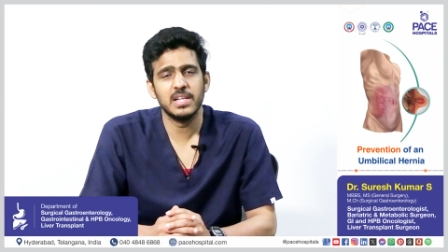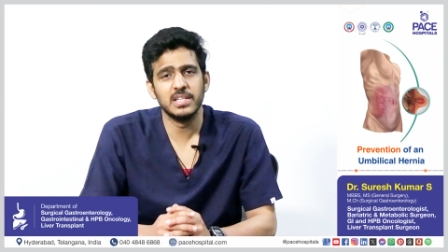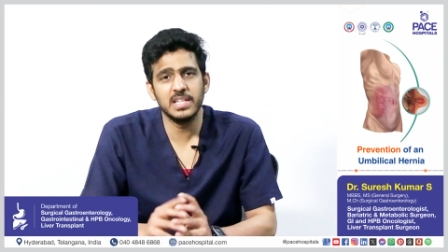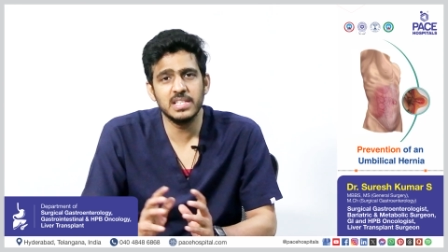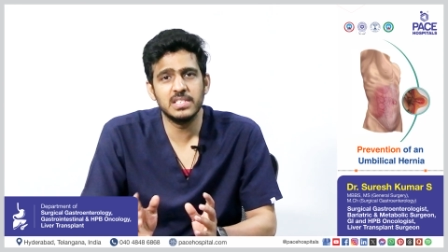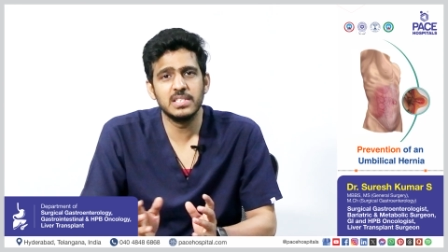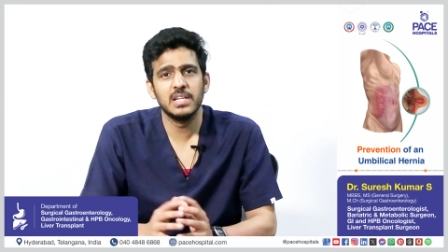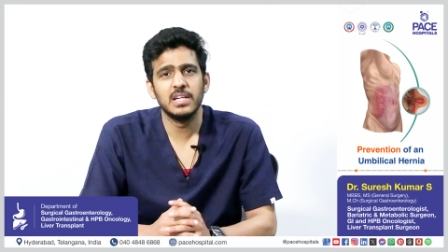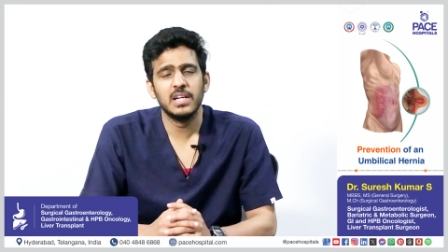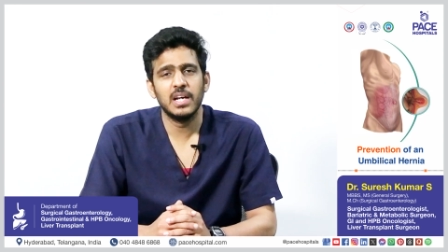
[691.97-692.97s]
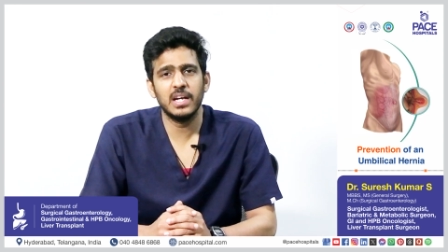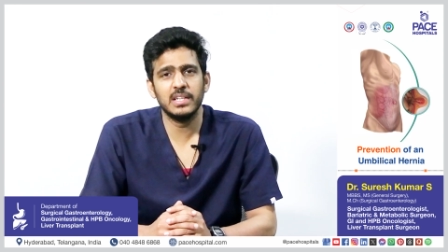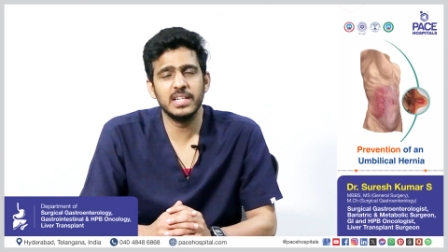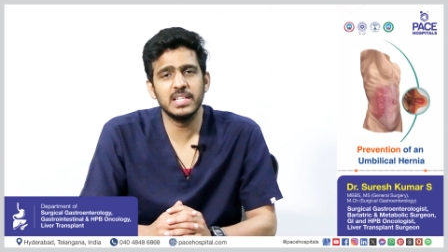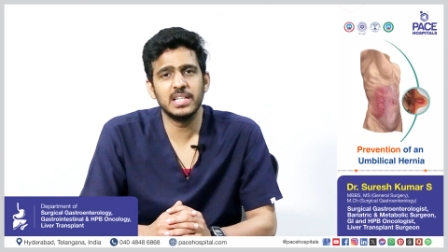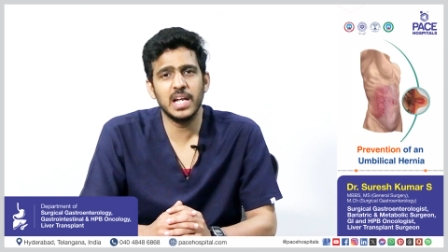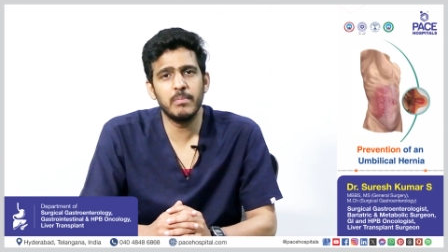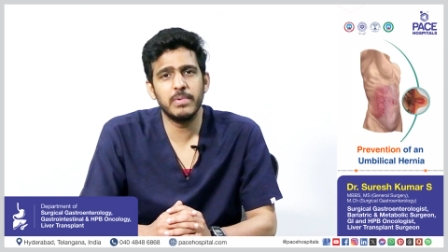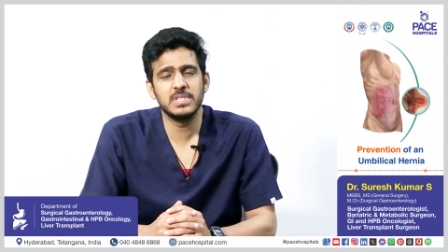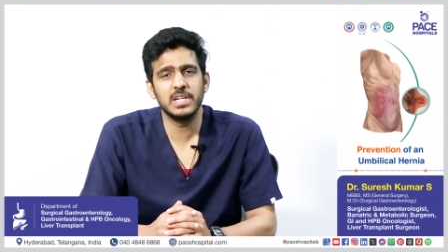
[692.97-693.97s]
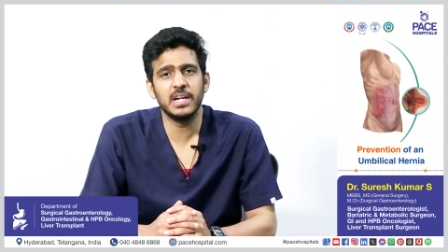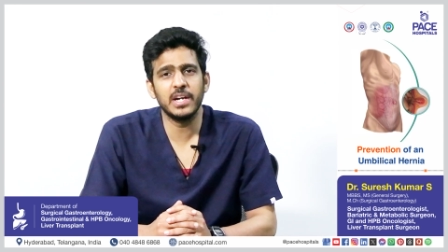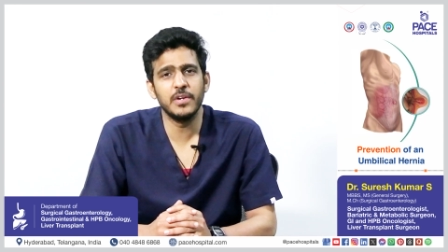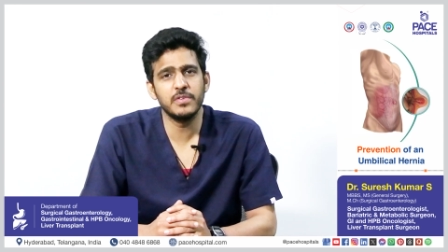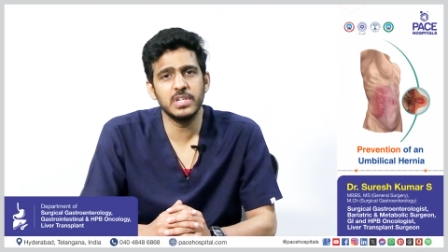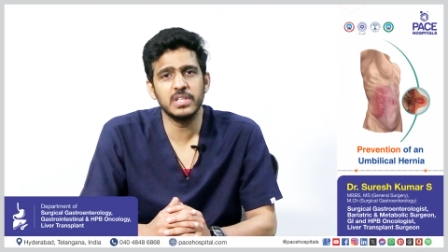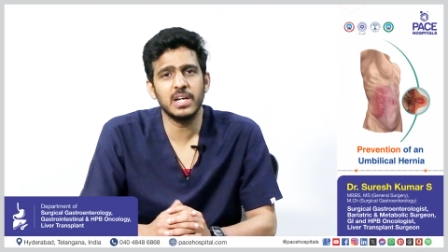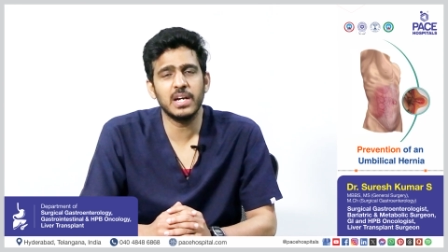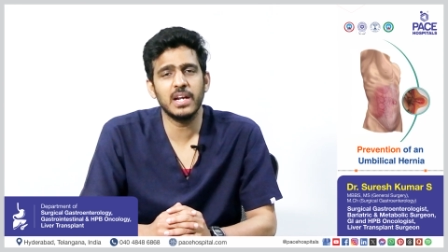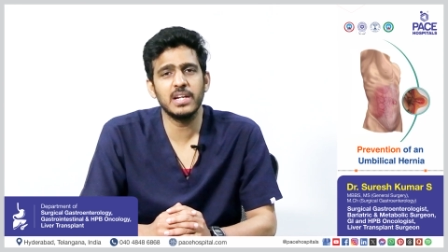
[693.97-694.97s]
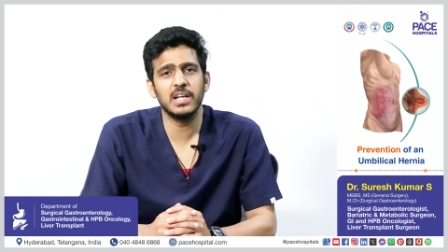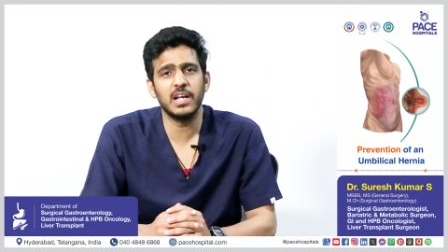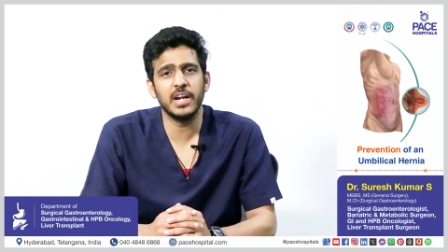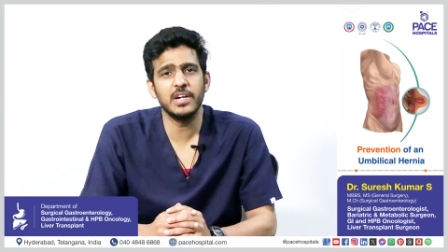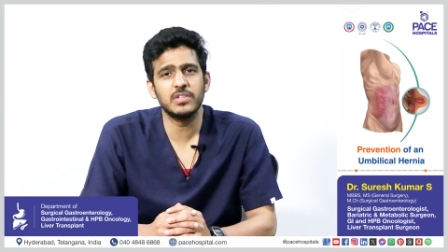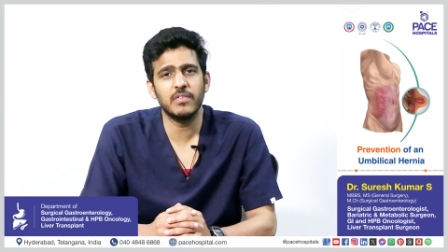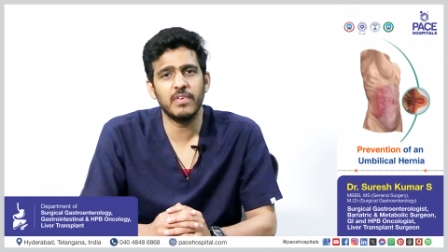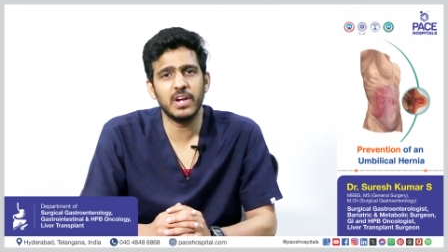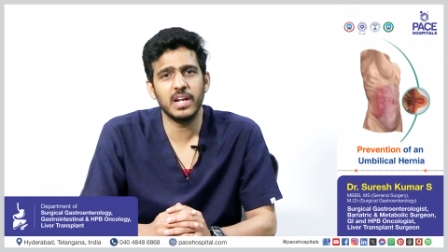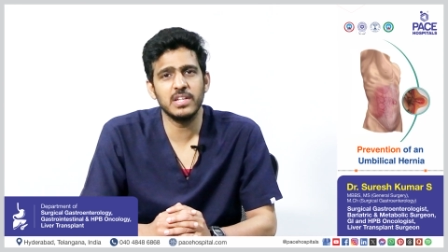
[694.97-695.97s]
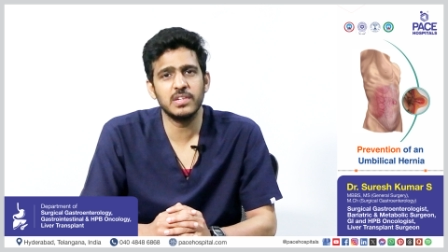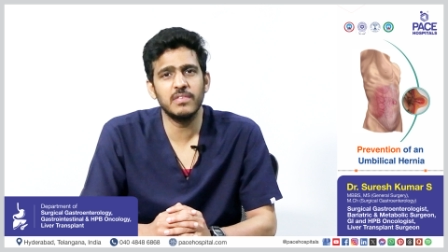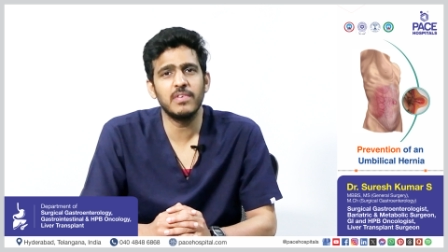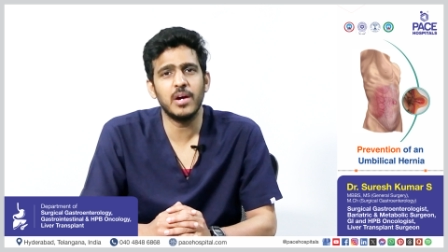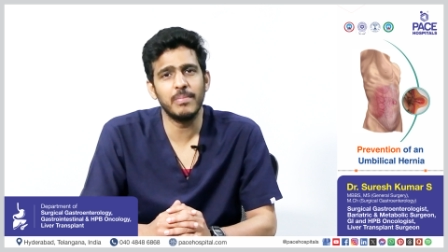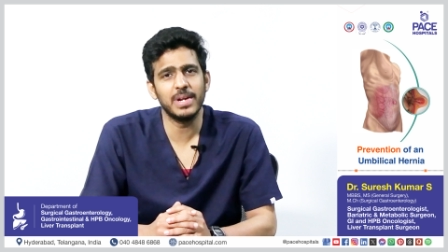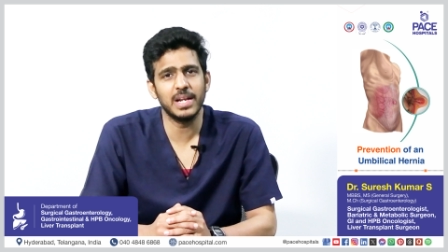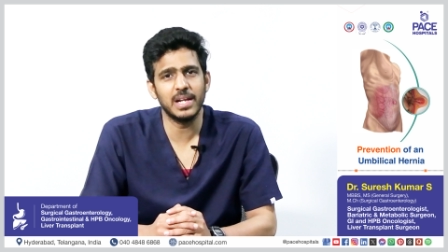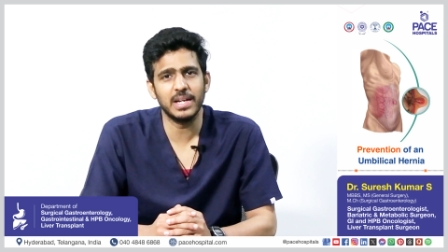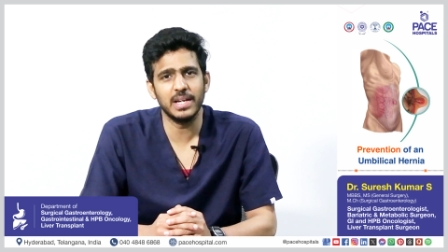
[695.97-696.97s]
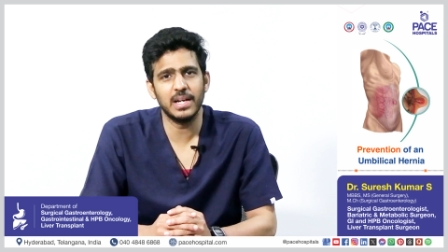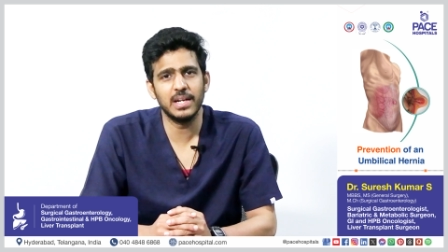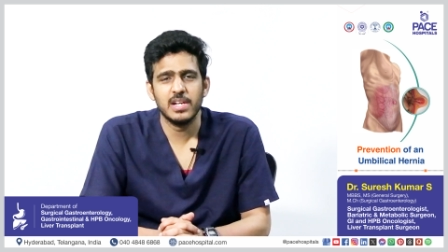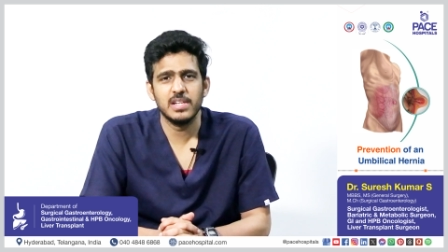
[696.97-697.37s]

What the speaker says: These things help us in reducing the rates of occurrence of umbilical hernia.